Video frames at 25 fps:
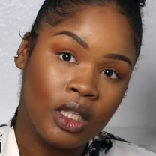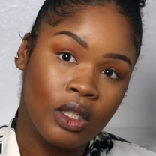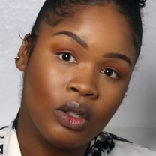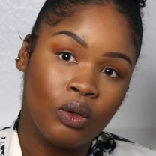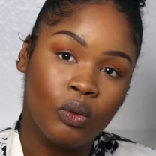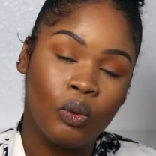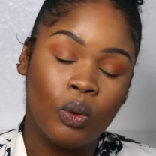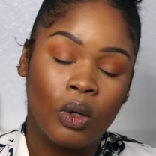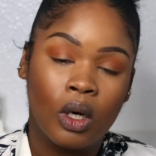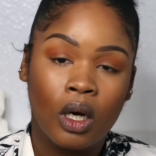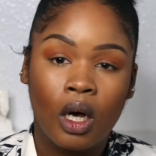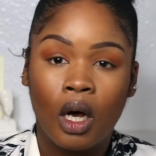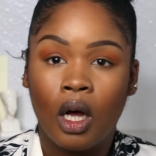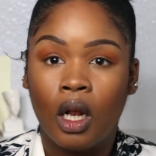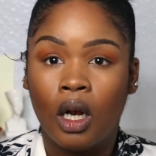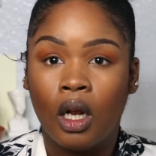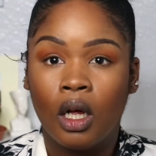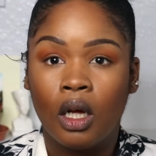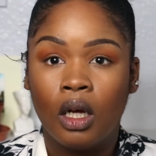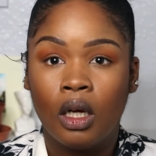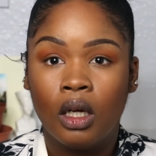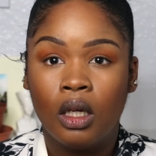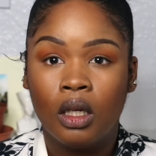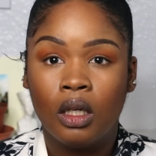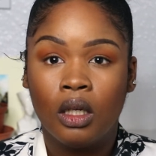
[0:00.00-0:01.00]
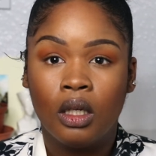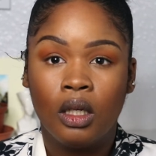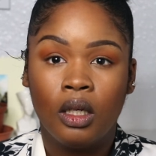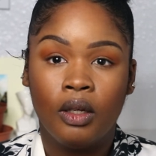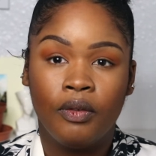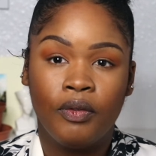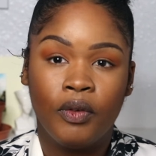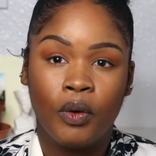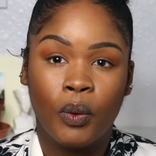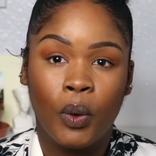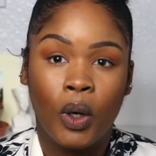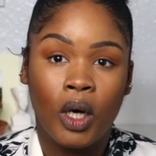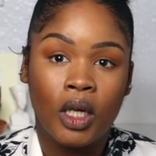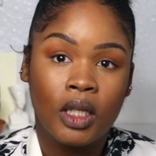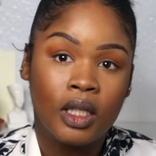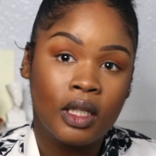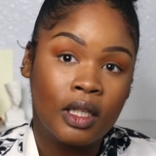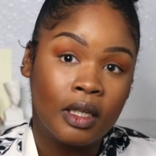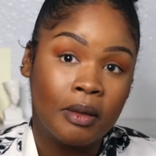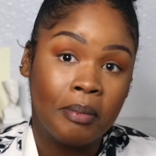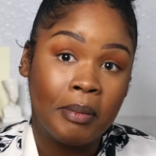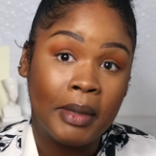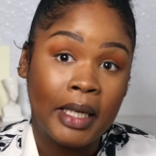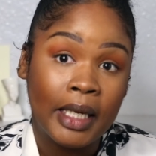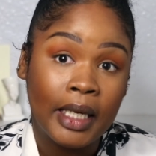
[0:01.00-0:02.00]
sort of colour, if you
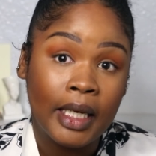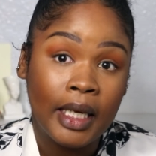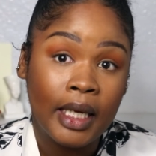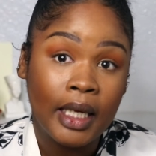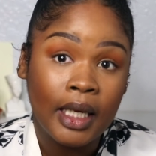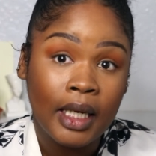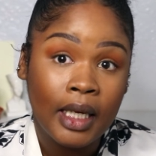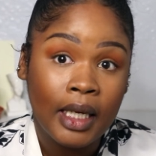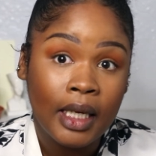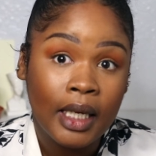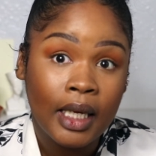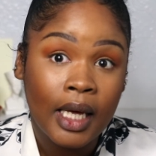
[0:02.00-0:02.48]
ask me.